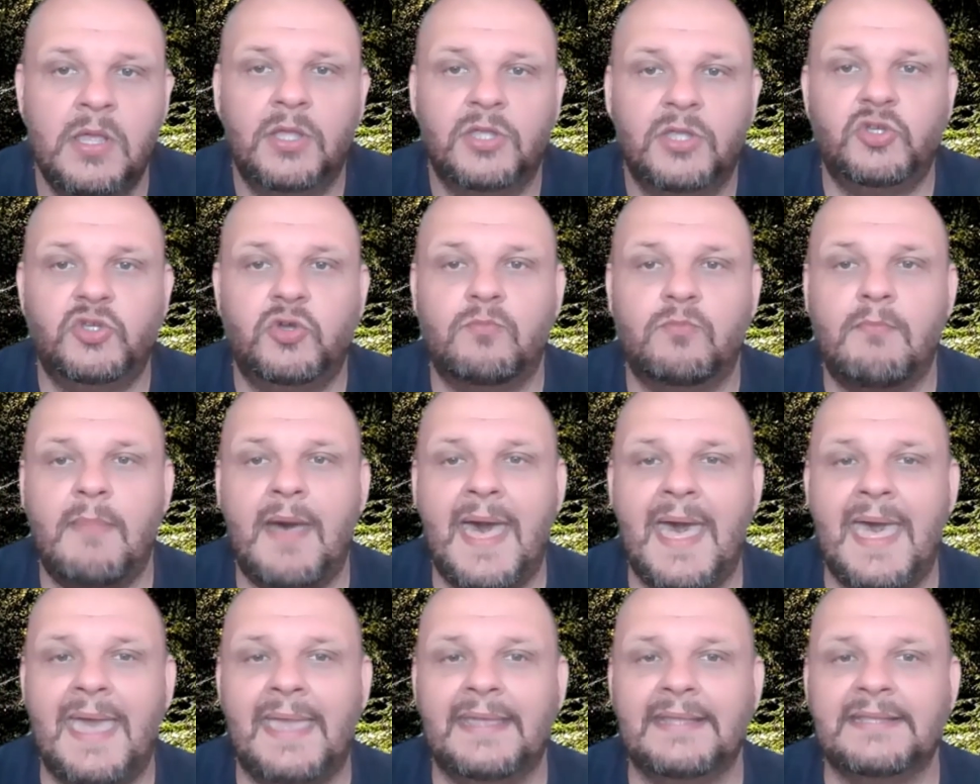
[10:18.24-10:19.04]
You
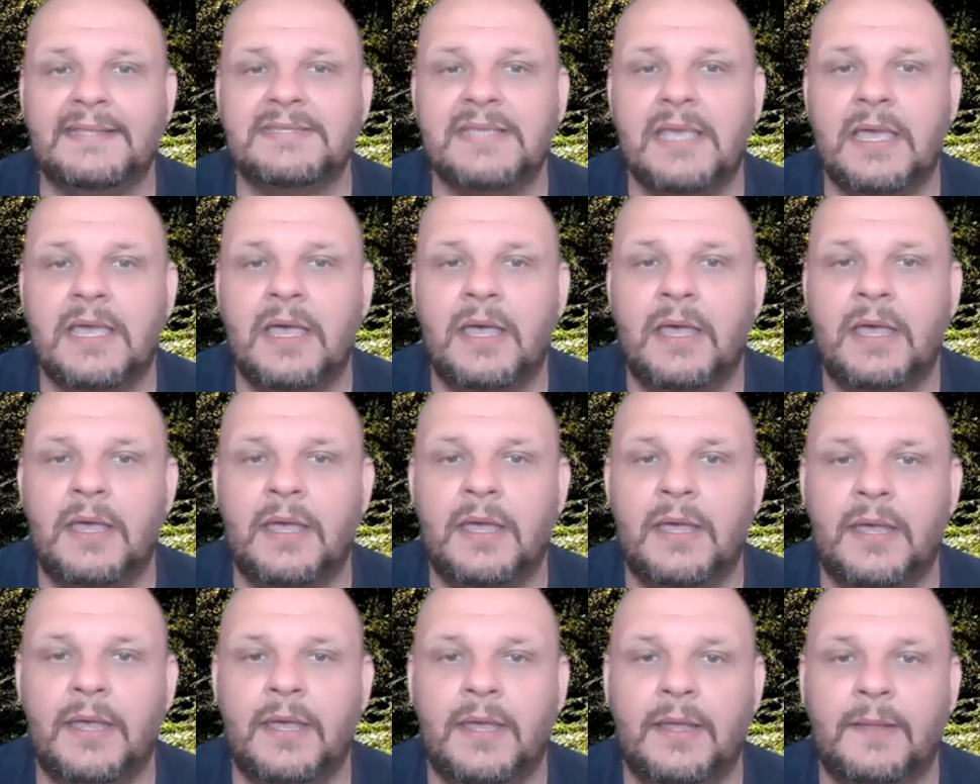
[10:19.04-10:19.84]
might
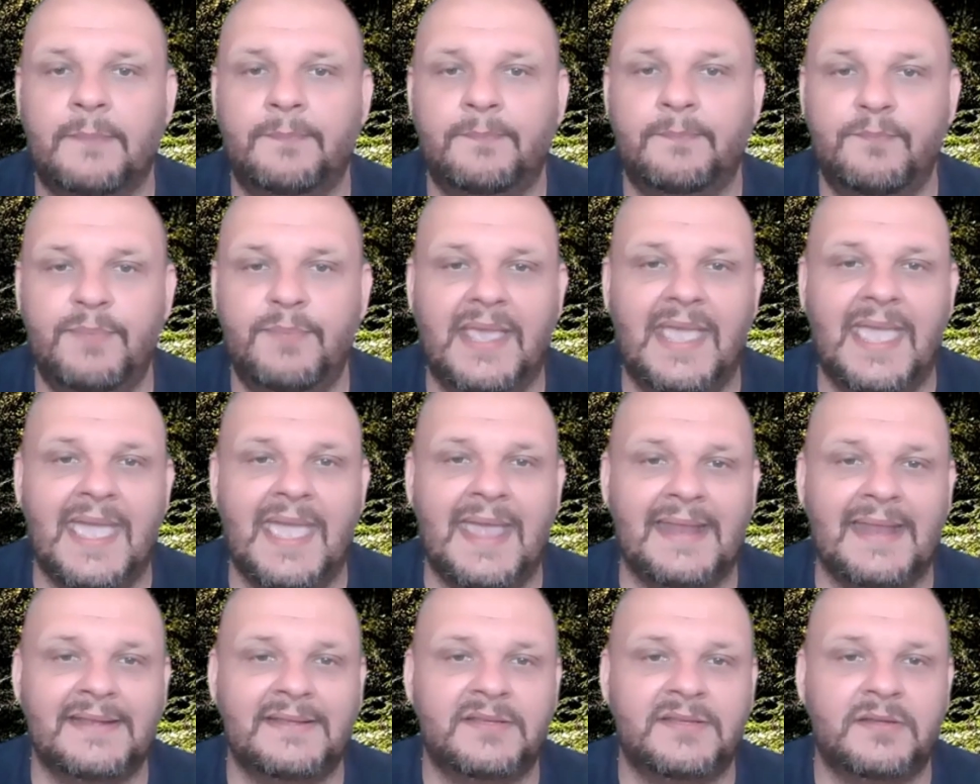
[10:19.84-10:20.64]
um,
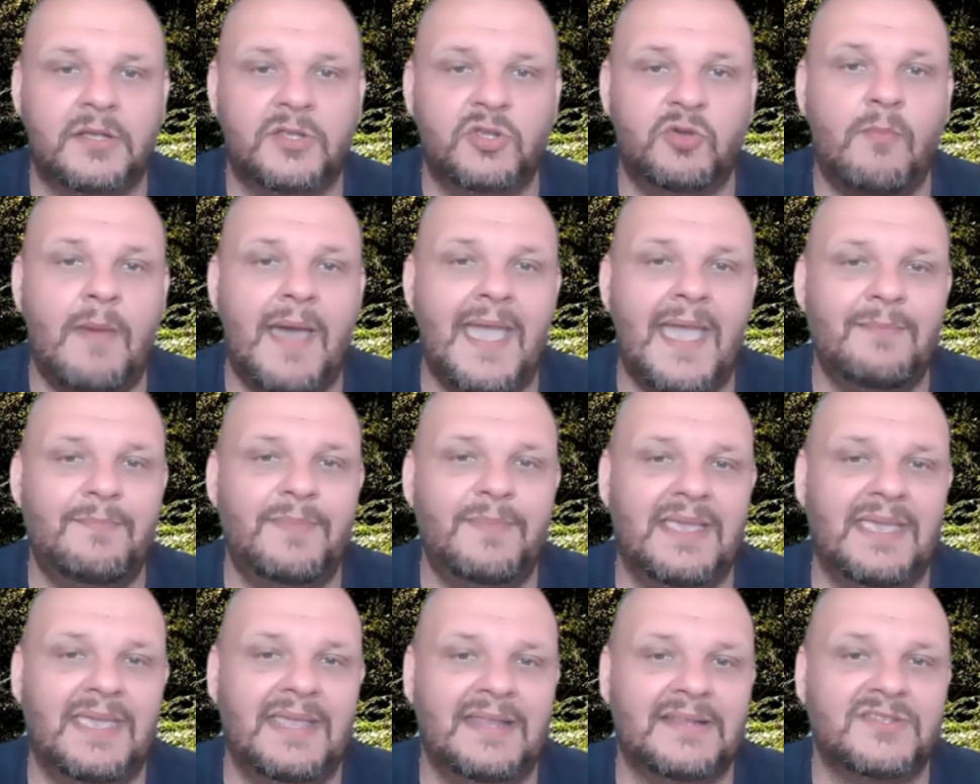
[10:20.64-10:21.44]
begin. You might
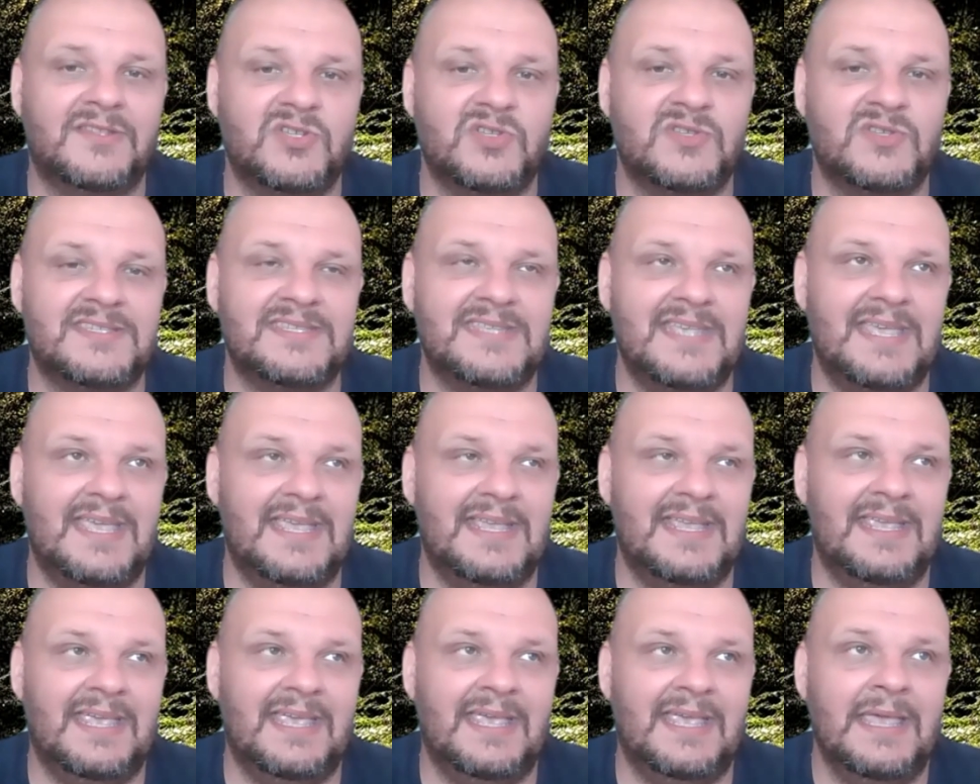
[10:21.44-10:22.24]
begin to
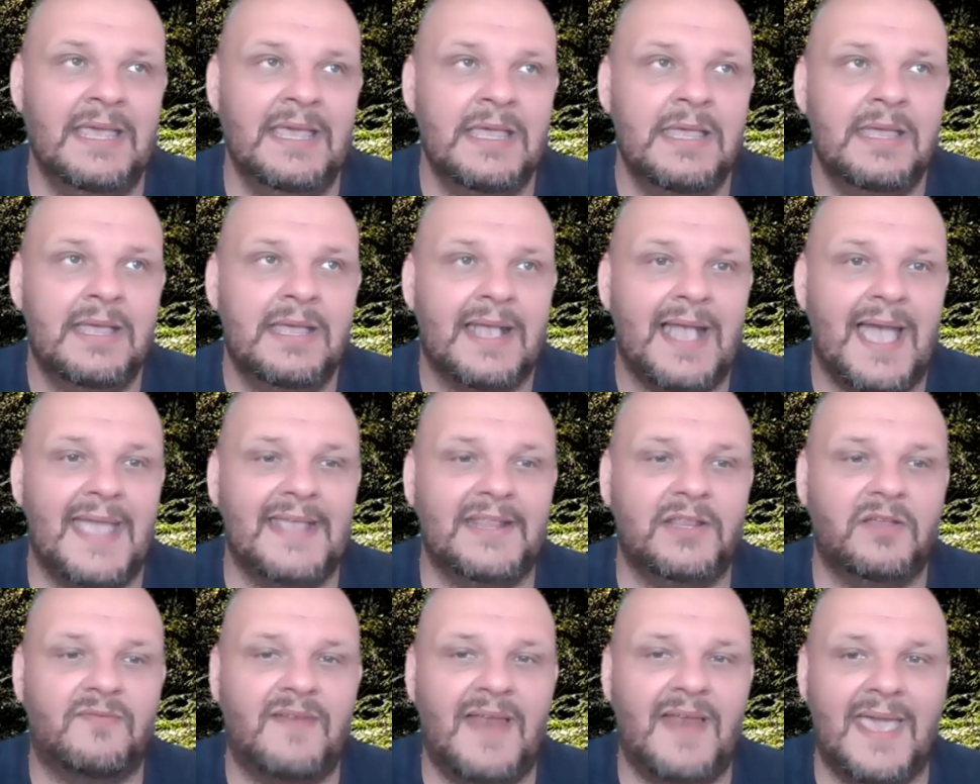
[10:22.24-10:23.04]
see
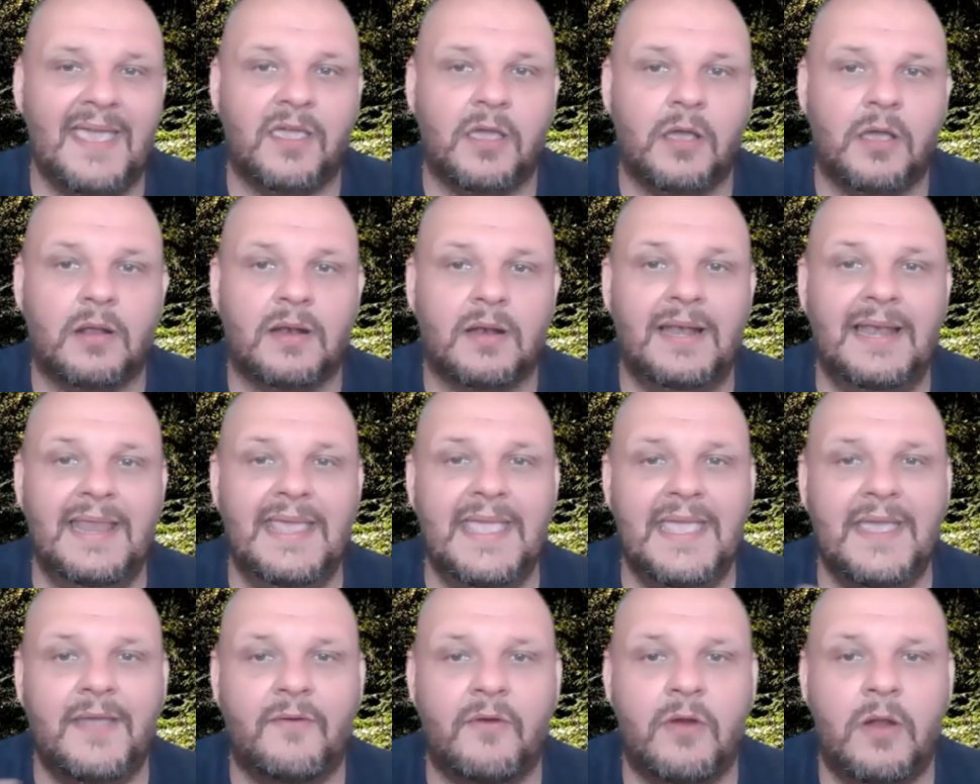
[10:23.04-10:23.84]
kind of like a
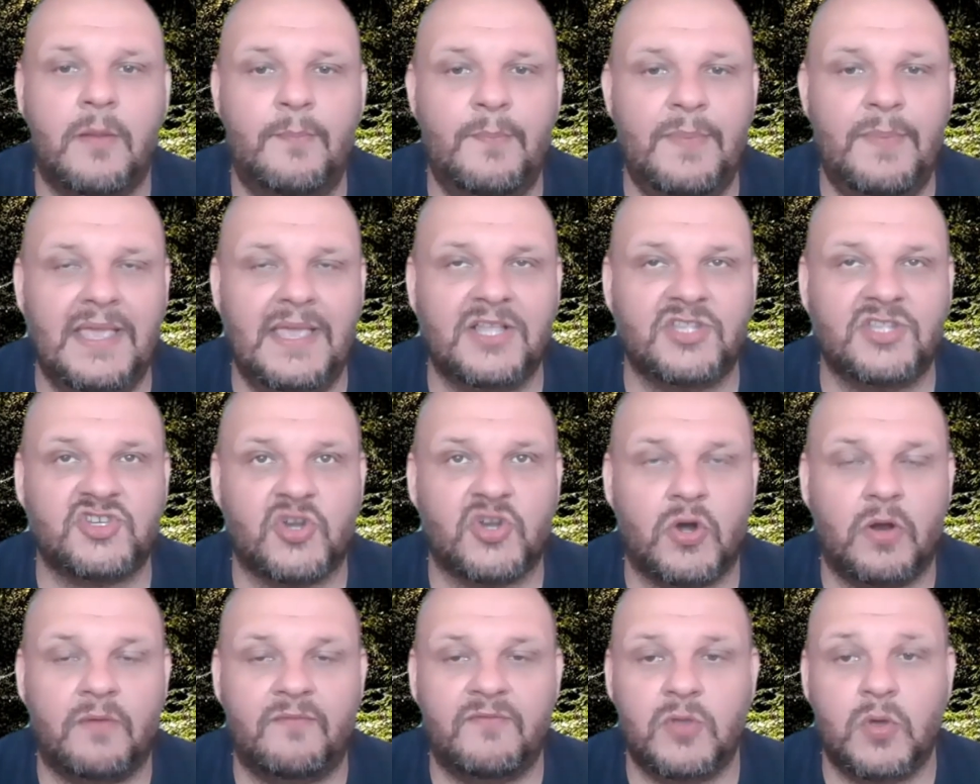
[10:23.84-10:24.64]
clearer
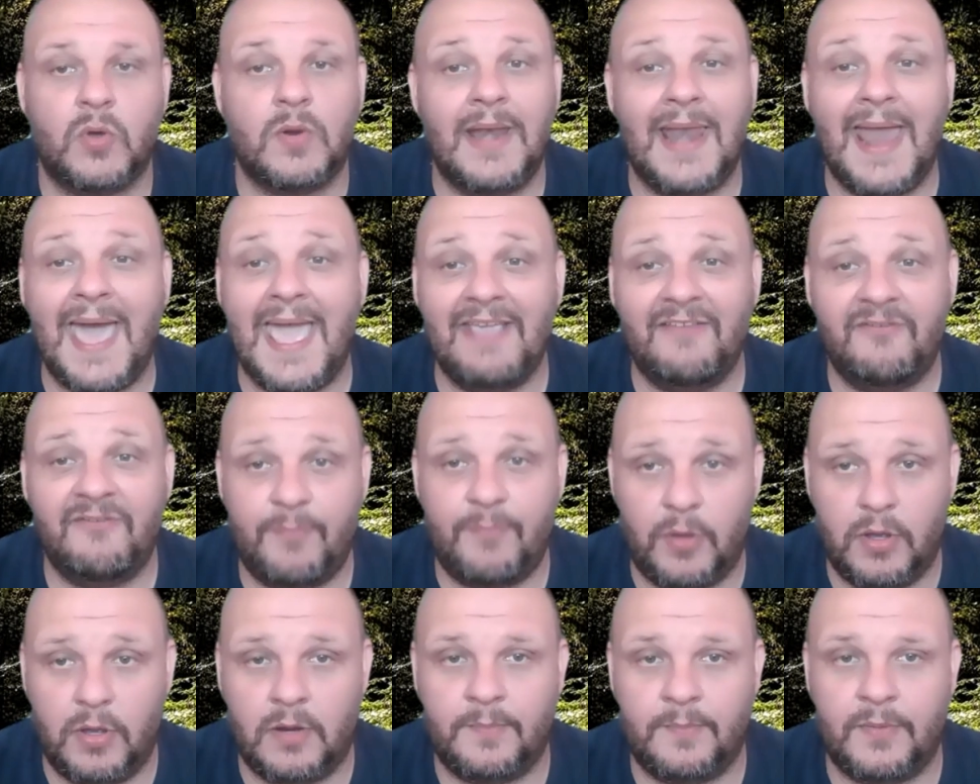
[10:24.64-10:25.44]
picture of your life
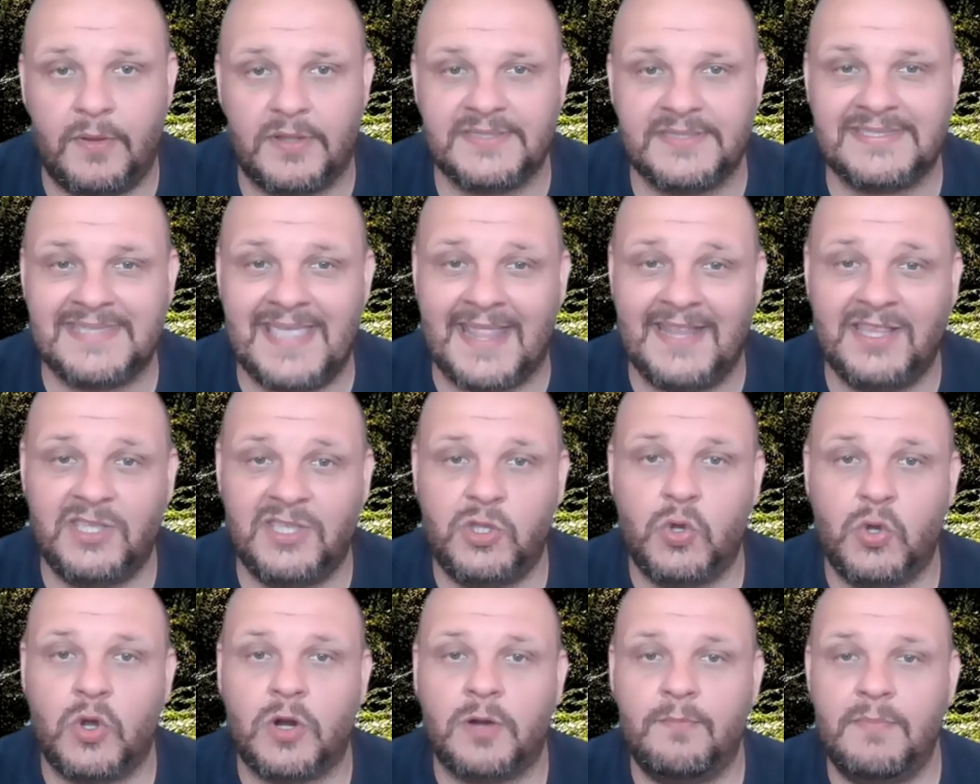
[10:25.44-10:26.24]
purpose and
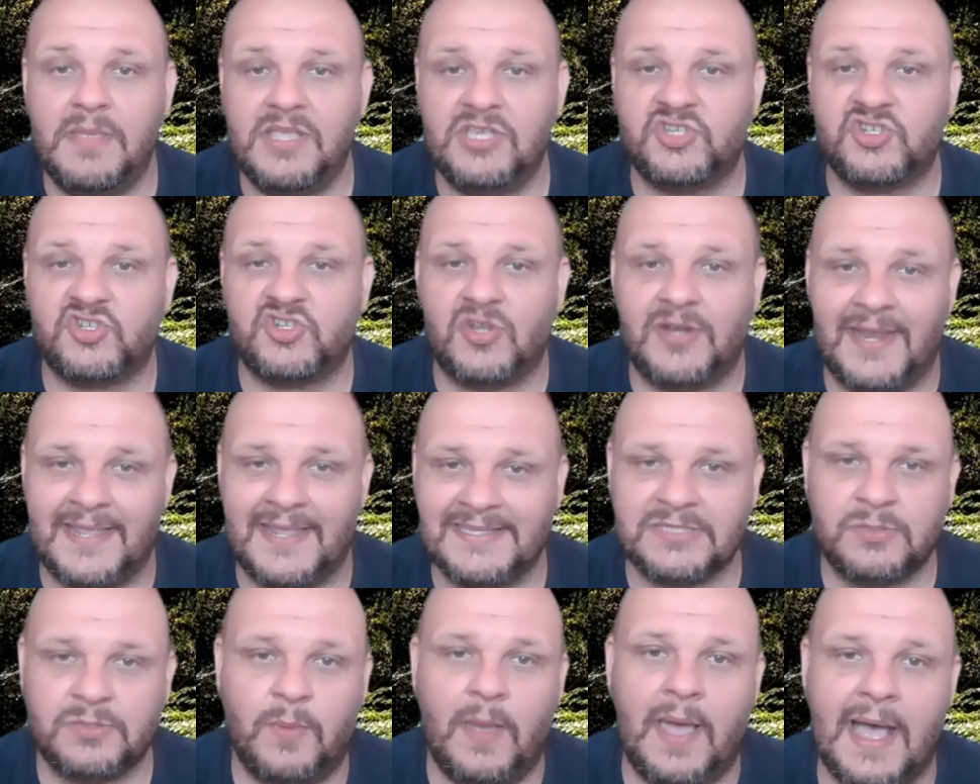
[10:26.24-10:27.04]
your mission
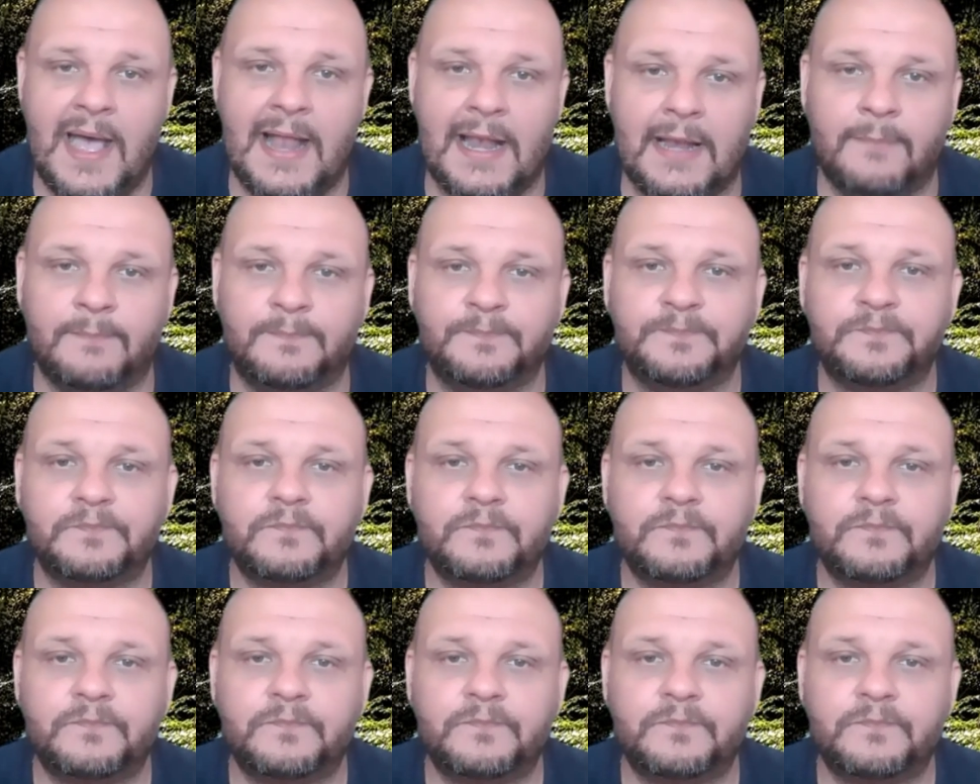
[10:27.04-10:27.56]
as well